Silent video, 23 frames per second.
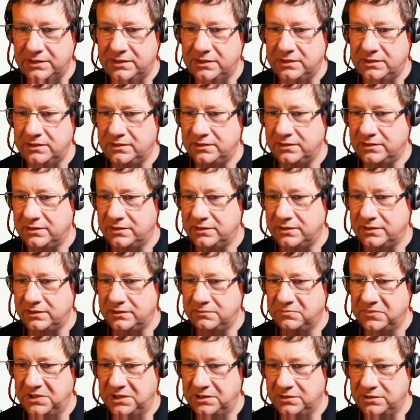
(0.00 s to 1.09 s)

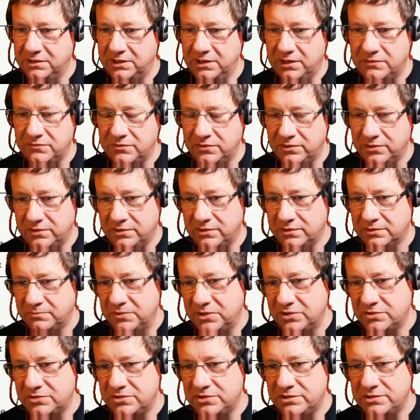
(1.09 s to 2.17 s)
And I gave her,
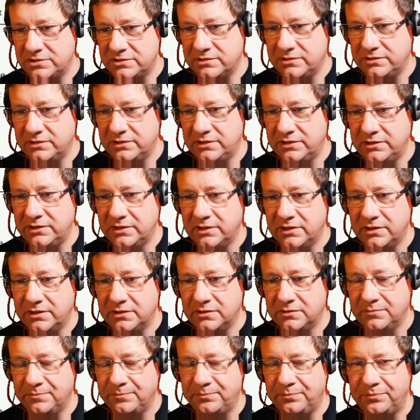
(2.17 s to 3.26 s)
because she's a
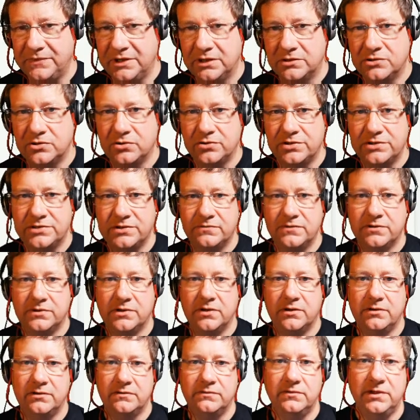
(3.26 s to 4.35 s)
goddess of the
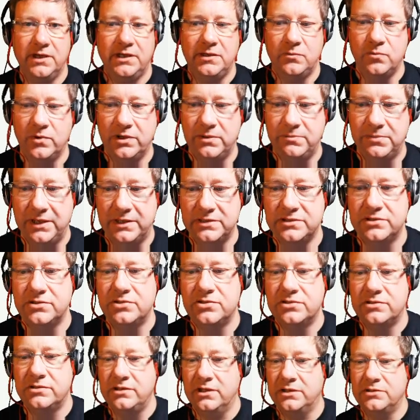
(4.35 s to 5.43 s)
kind of gateway passage to
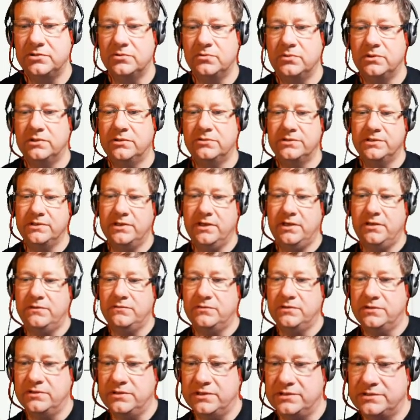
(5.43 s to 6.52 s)
the underworld, I gave her
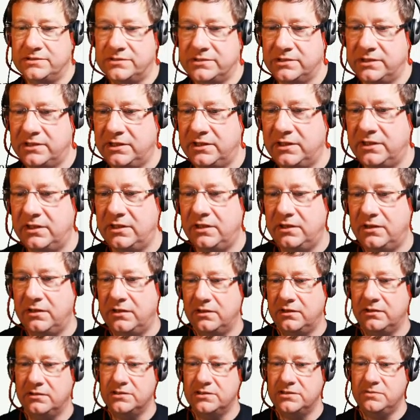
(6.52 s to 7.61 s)
this
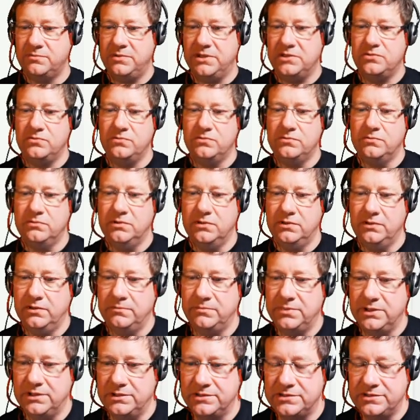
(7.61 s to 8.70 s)
special
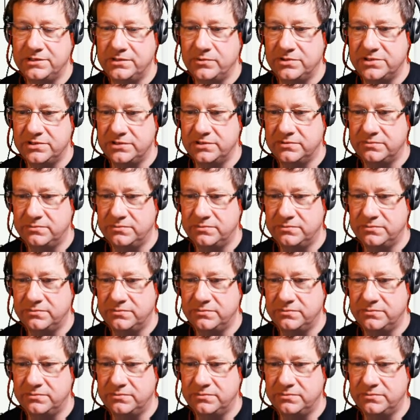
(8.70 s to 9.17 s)
ability, which is